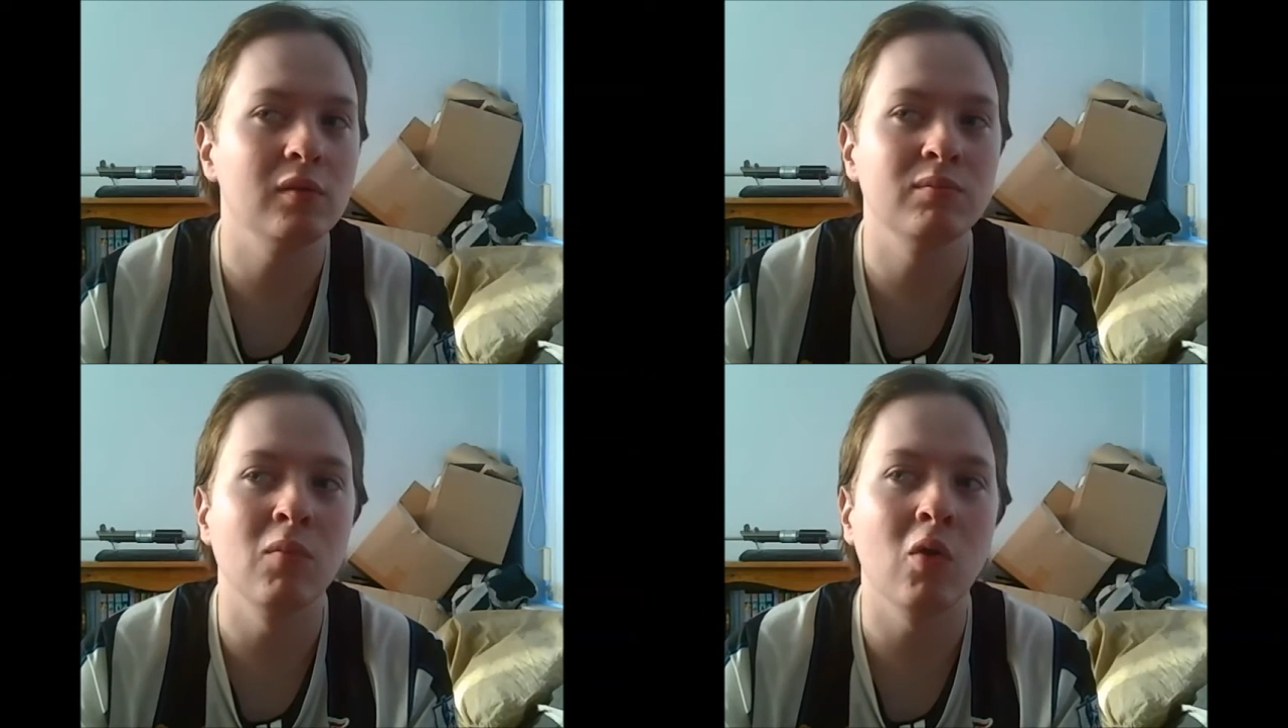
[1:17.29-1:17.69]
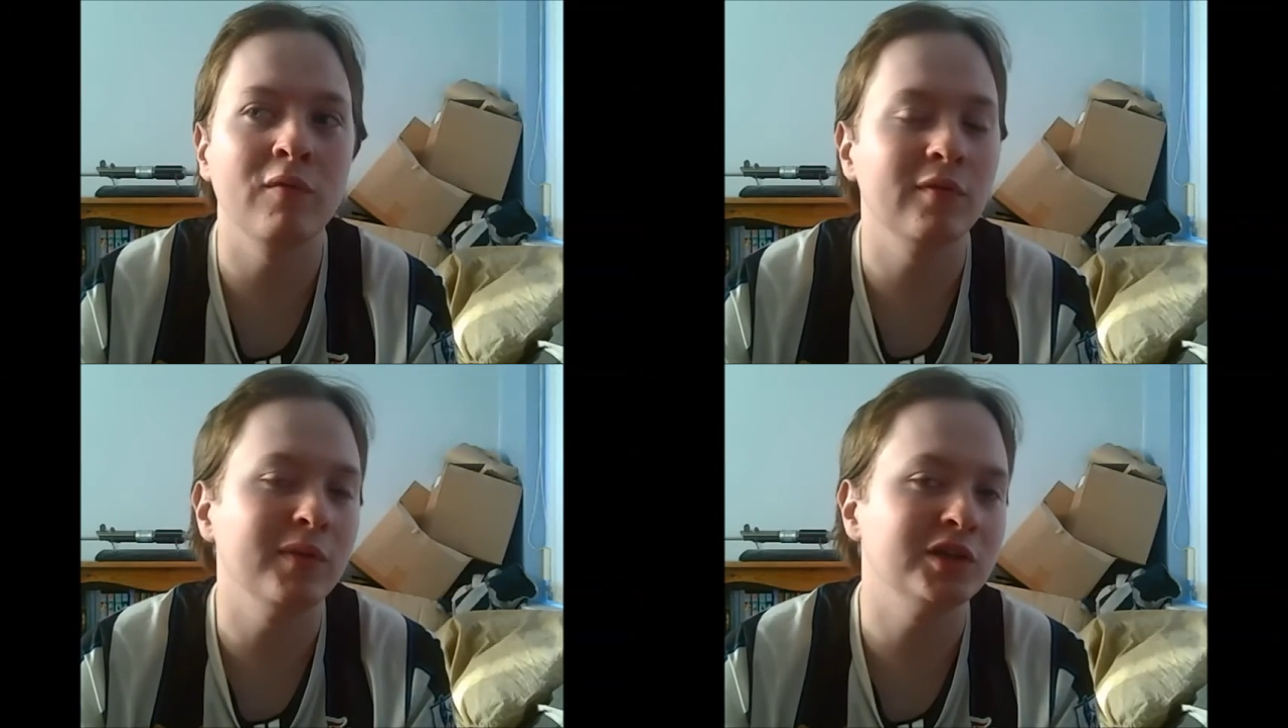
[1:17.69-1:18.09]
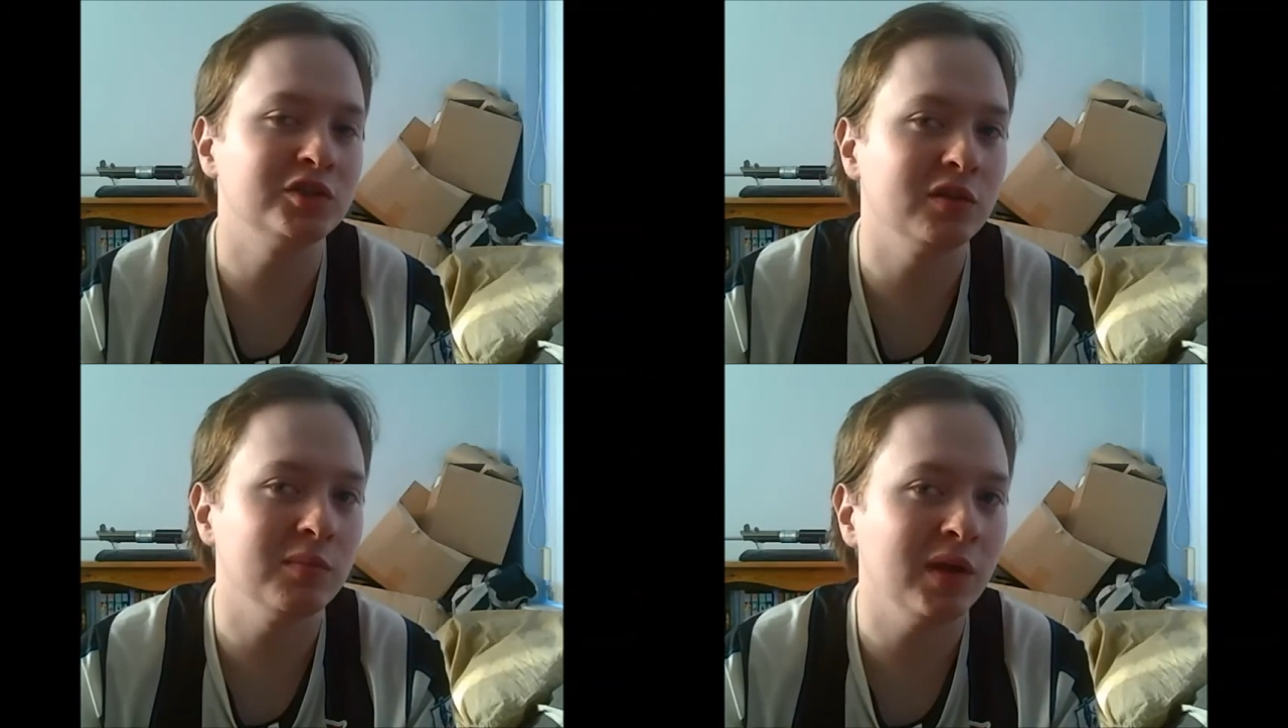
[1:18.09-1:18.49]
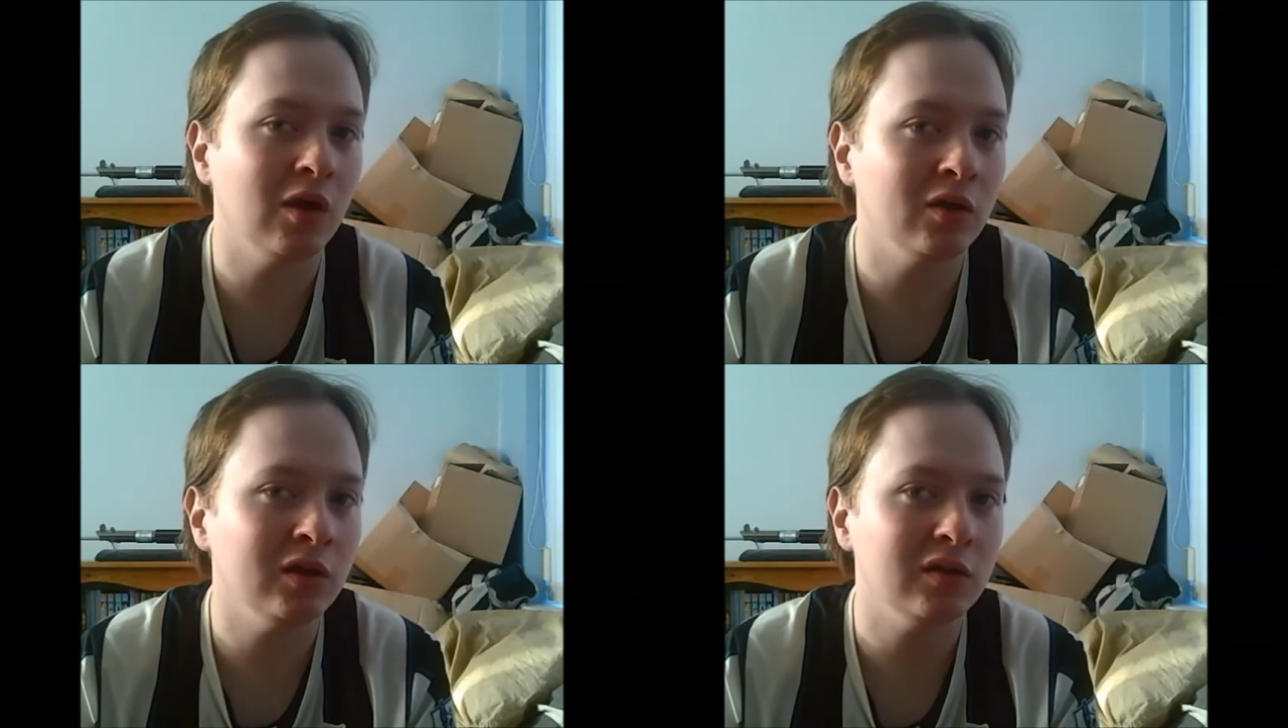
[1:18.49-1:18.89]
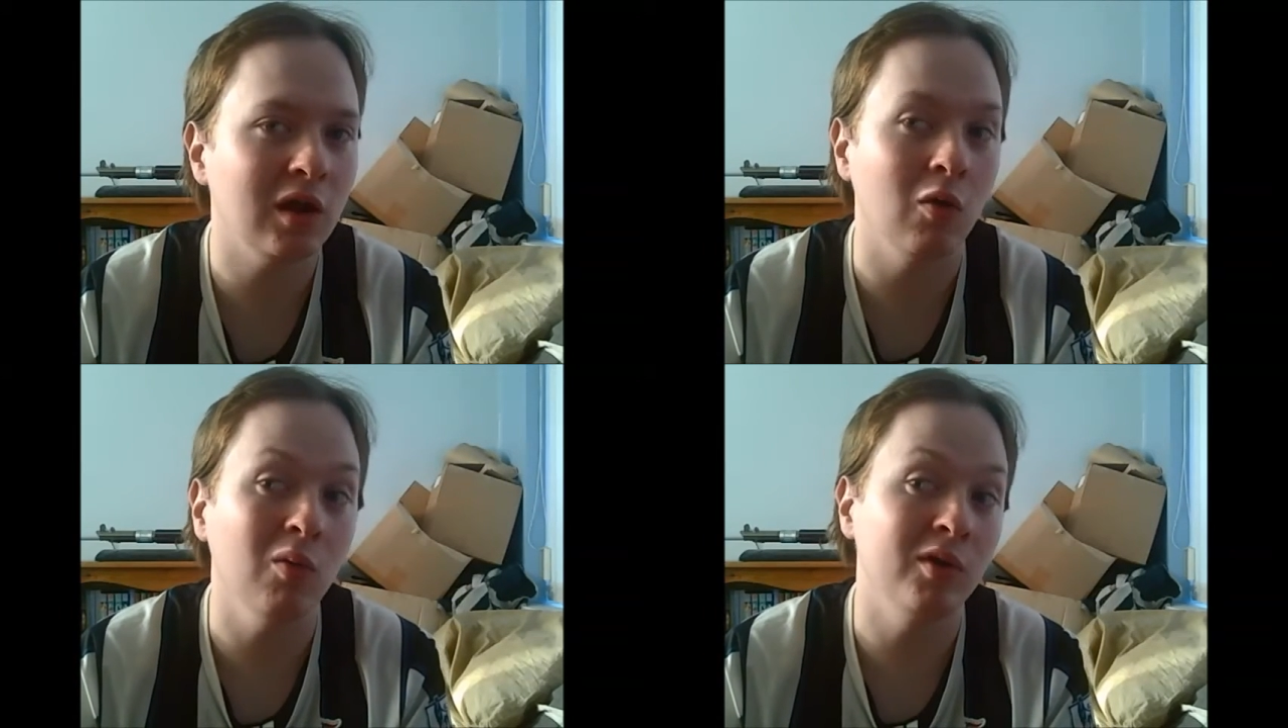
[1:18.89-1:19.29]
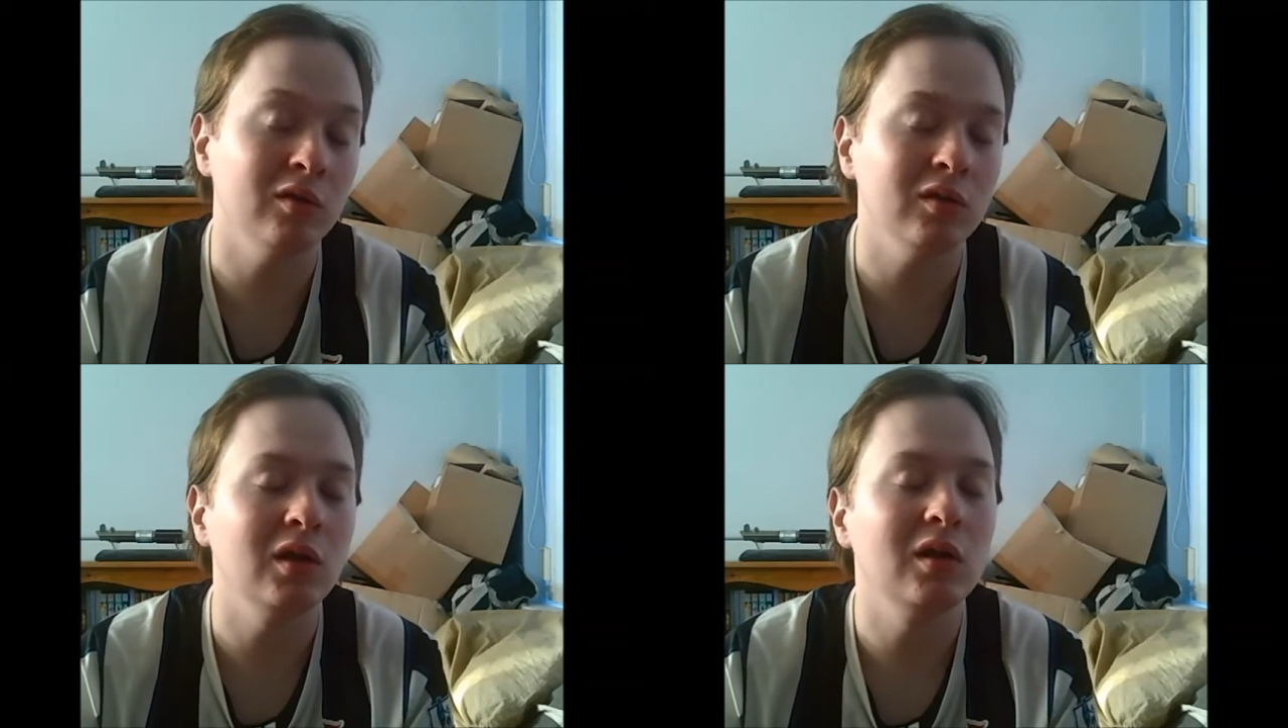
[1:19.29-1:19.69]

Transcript: more information than me on it. I hope not.